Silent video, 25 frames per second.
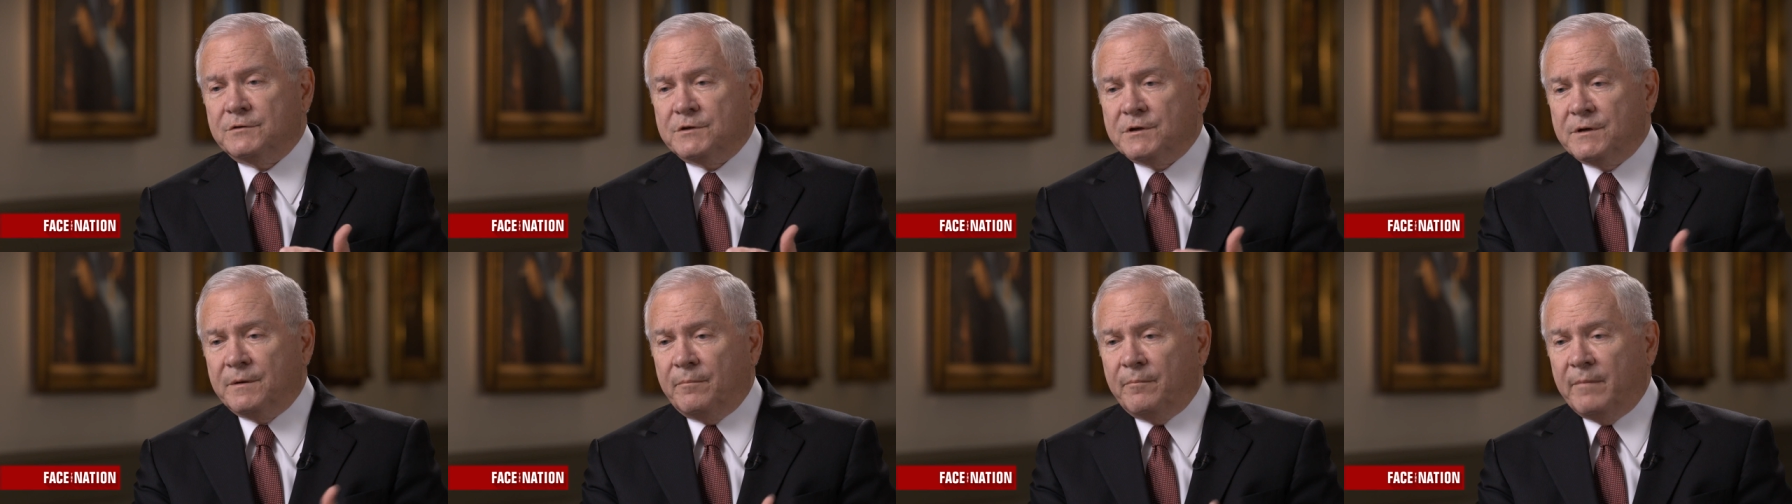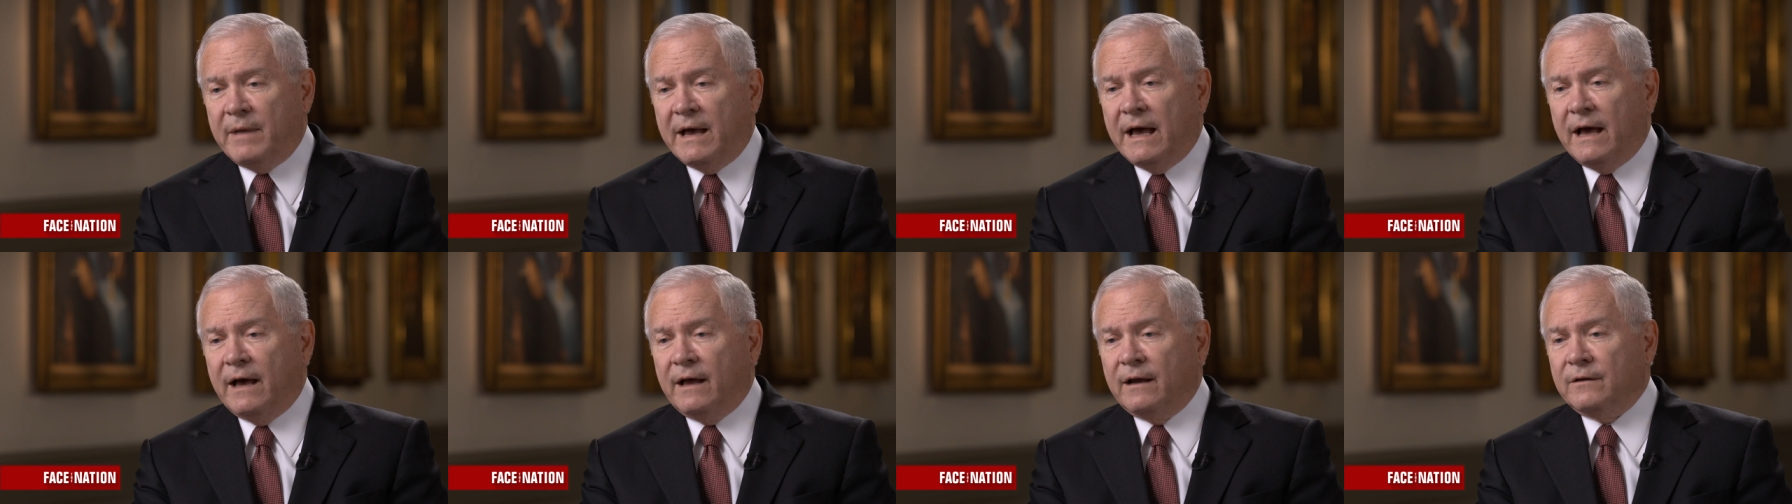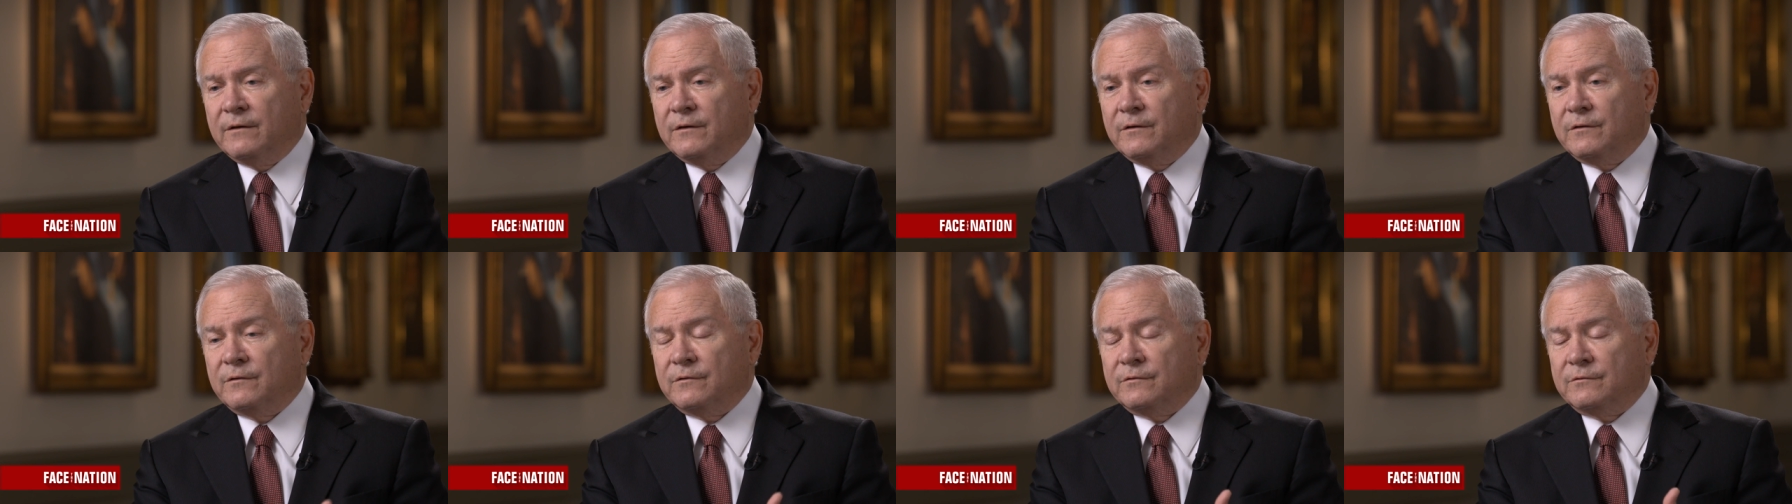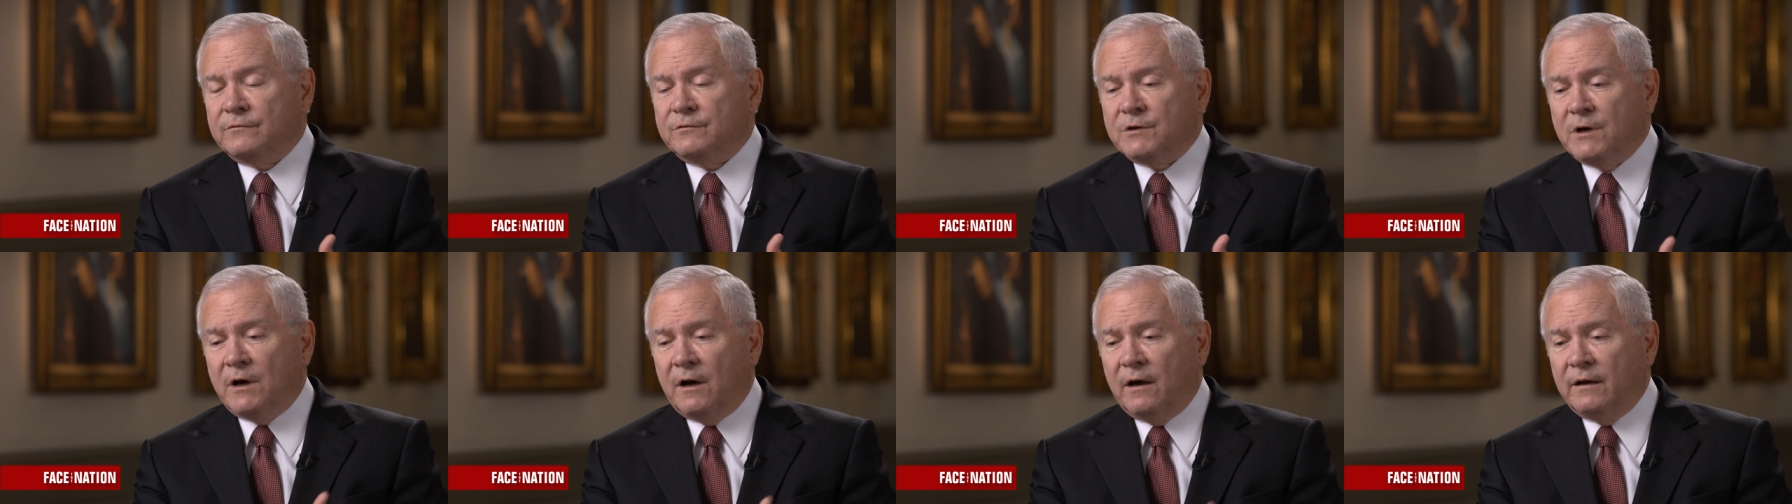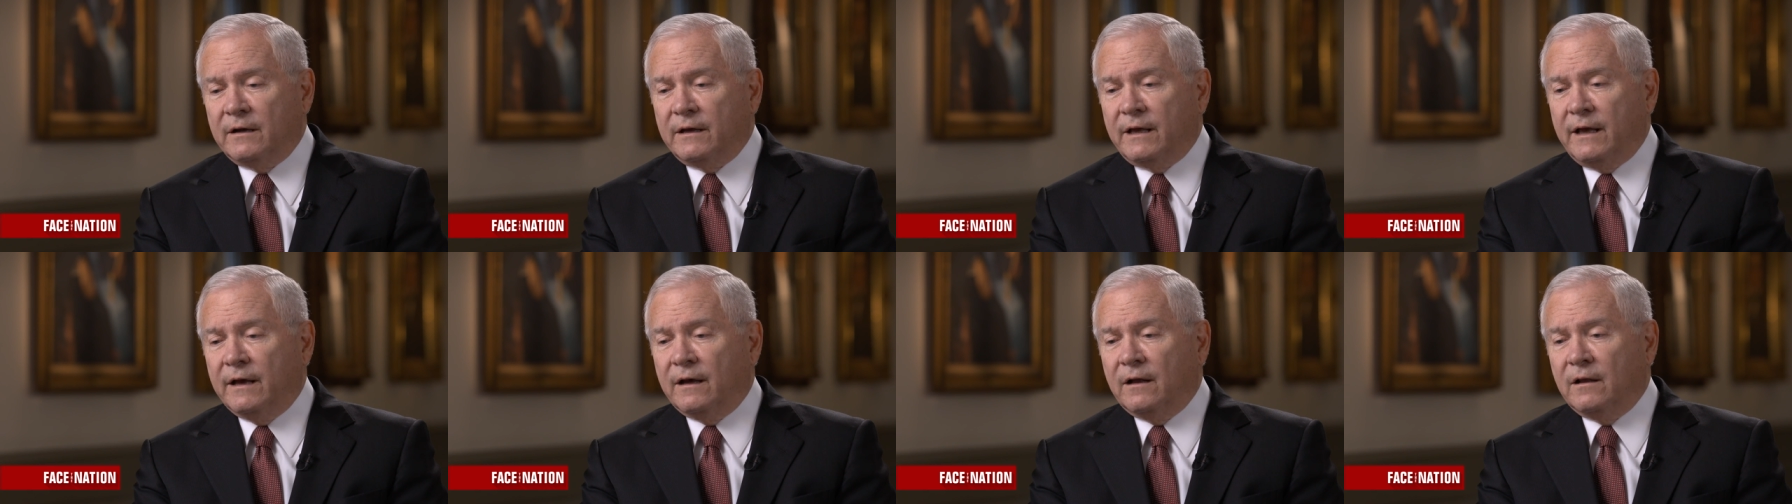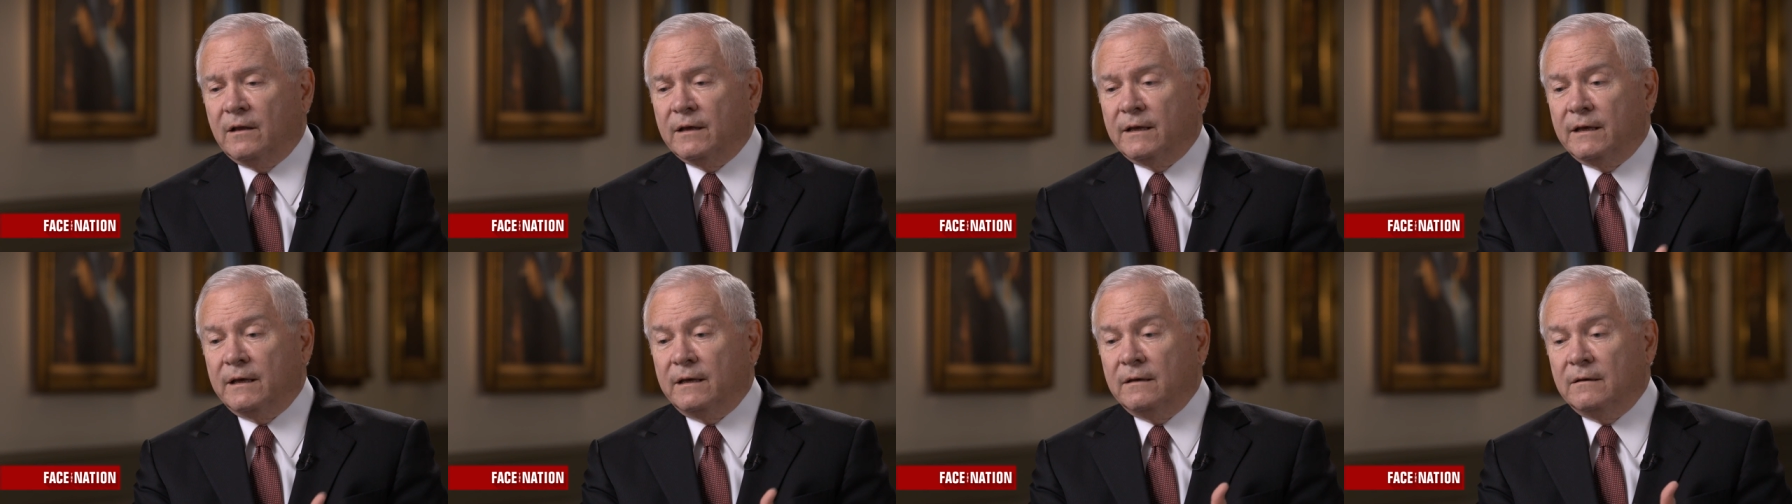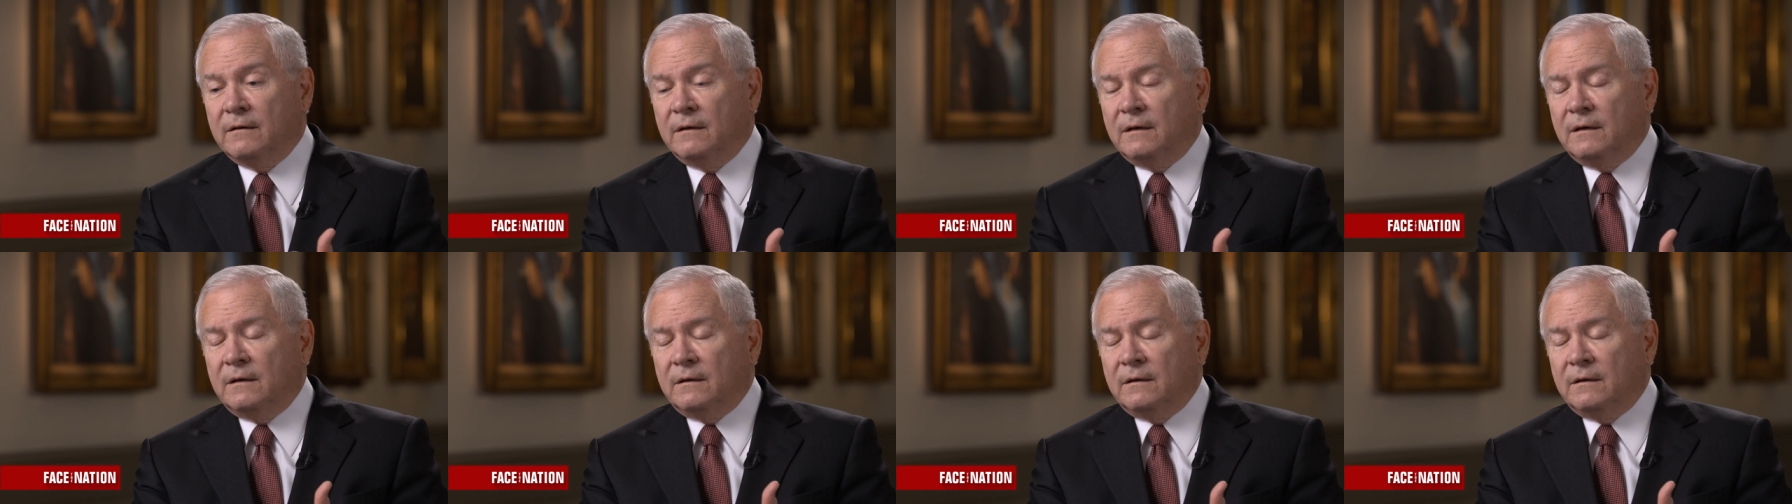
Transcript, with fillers: Jim Mattis, John Kelly,